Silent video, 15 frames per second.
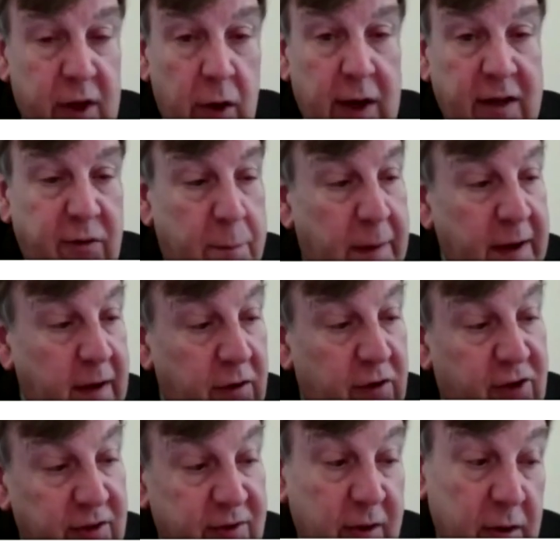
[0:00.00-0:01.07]
So it's been
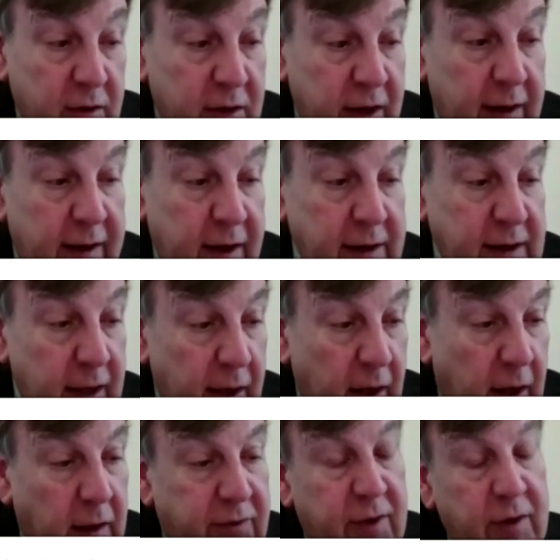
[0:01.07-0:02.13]
just nearly a
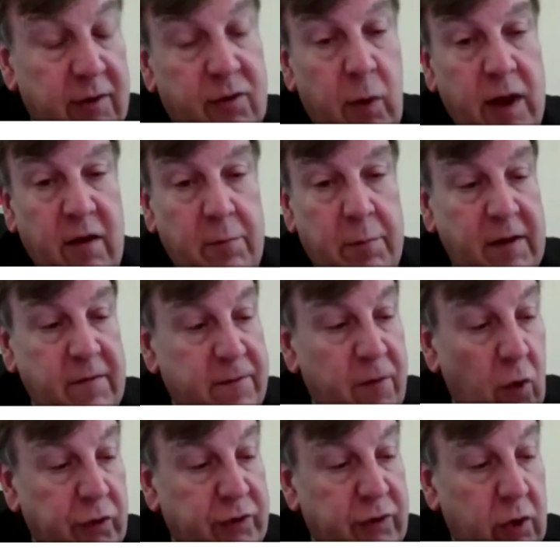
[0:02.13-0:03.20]
year since we have been
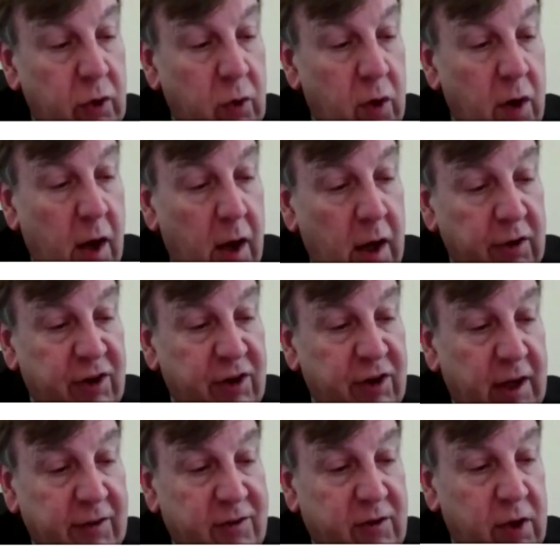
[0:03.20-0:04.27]
forced to
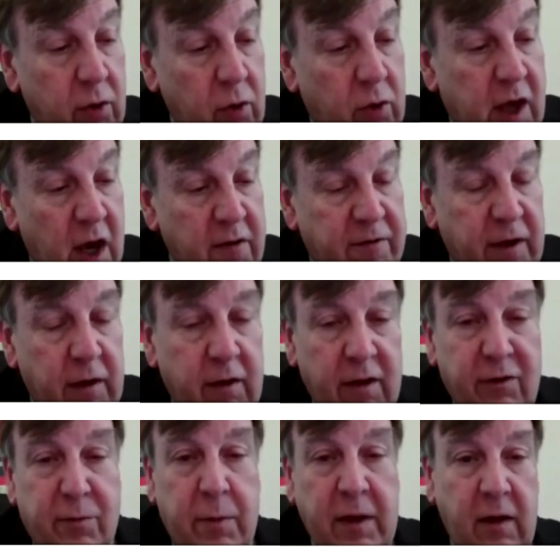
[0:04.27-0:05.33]
adjust to COVID.
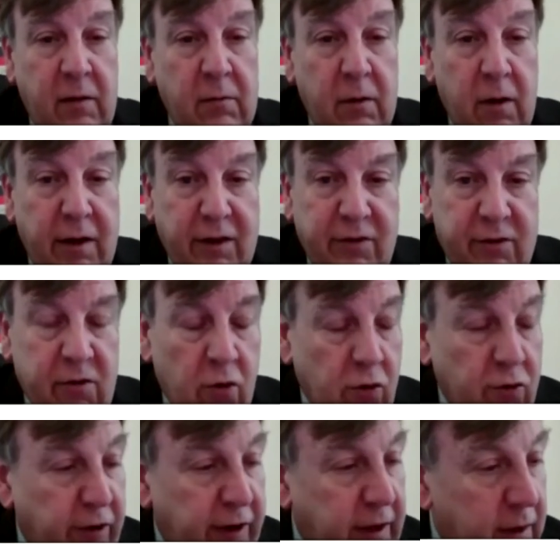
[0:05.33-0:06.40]
It's been an
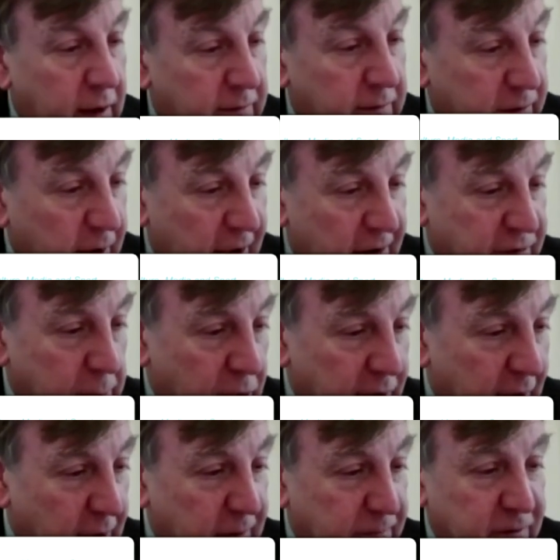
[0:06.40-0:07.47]
extraordinary year for
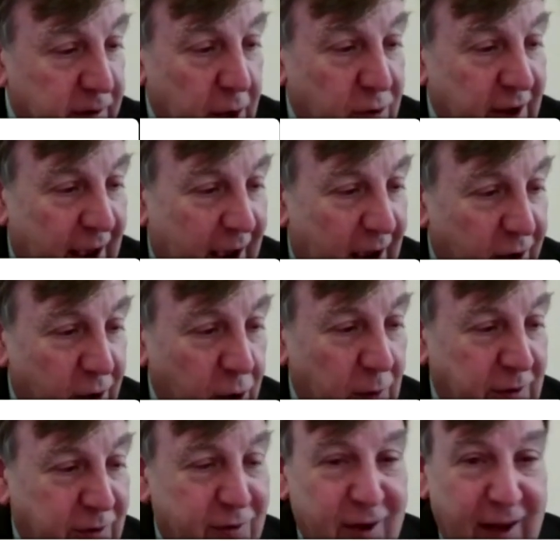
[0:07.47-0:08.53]
everybody, I no doubt,
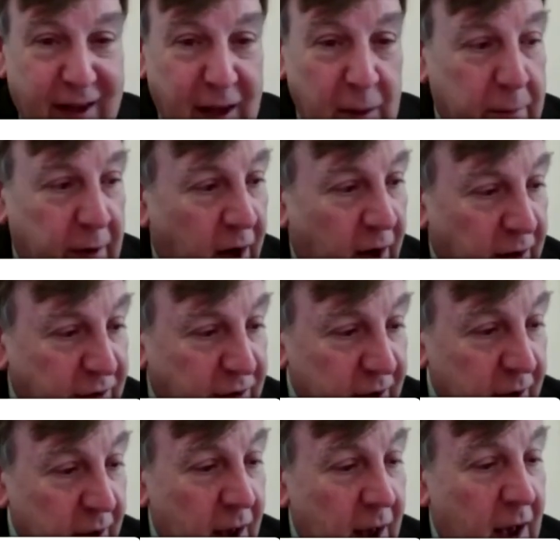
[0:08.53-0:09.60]
who is taking part.
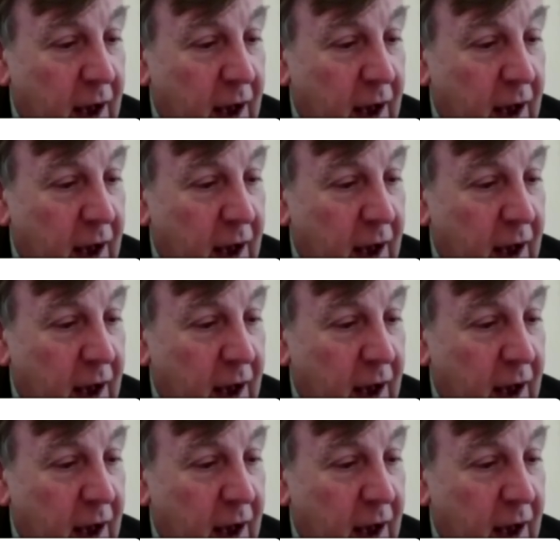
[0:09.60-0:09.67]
